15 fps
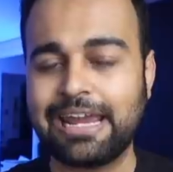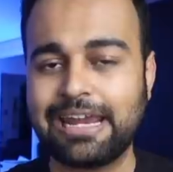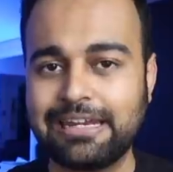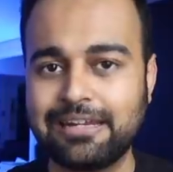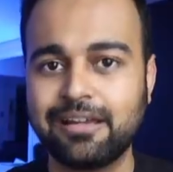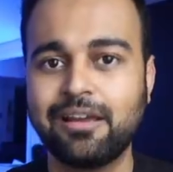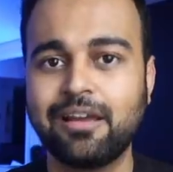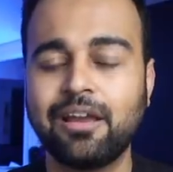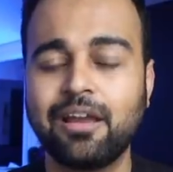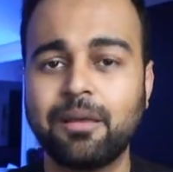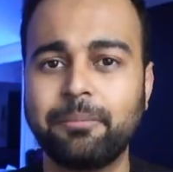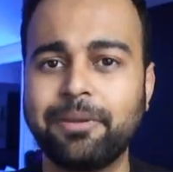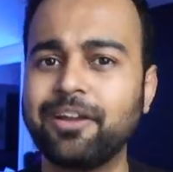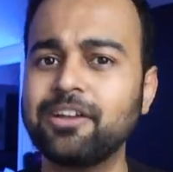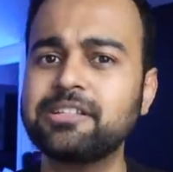end,
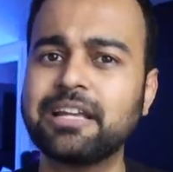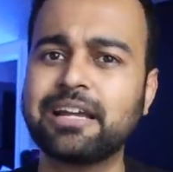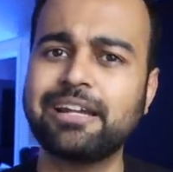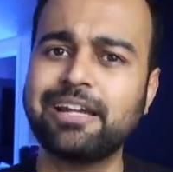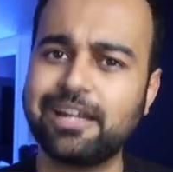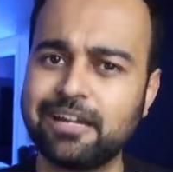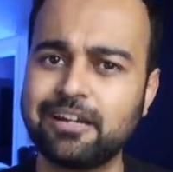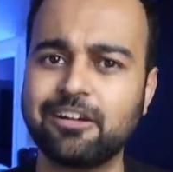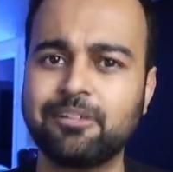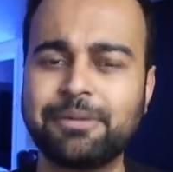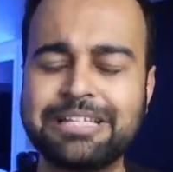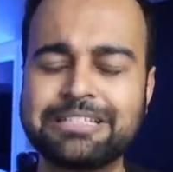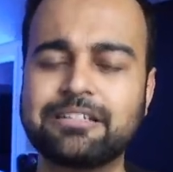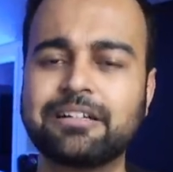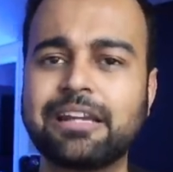because the Canadian
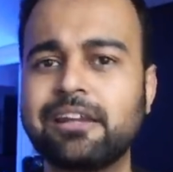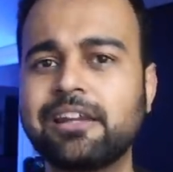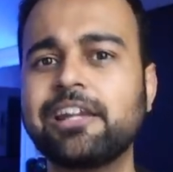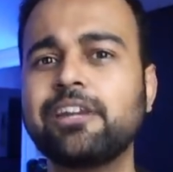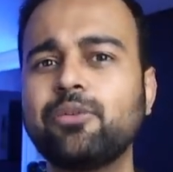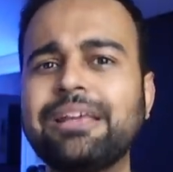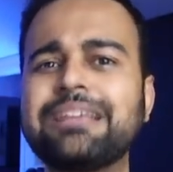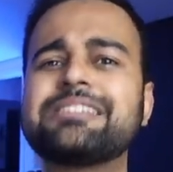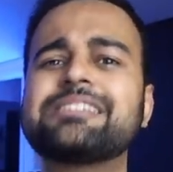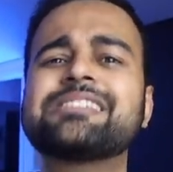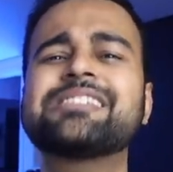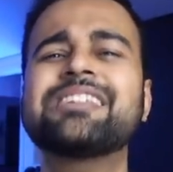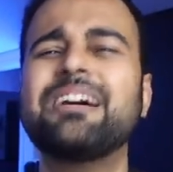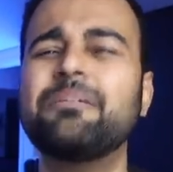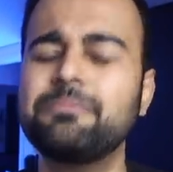government is certainly doing
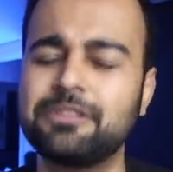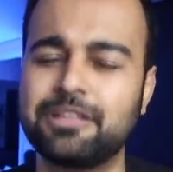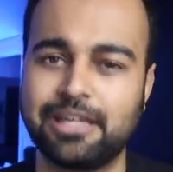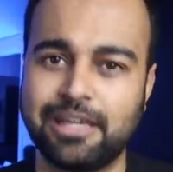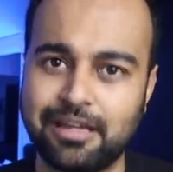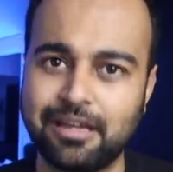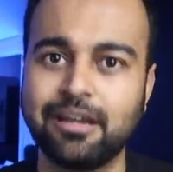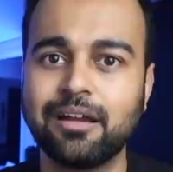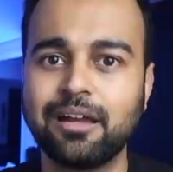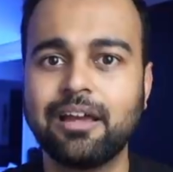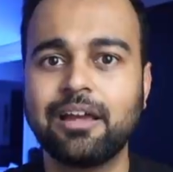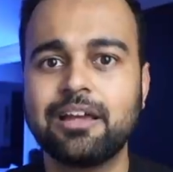something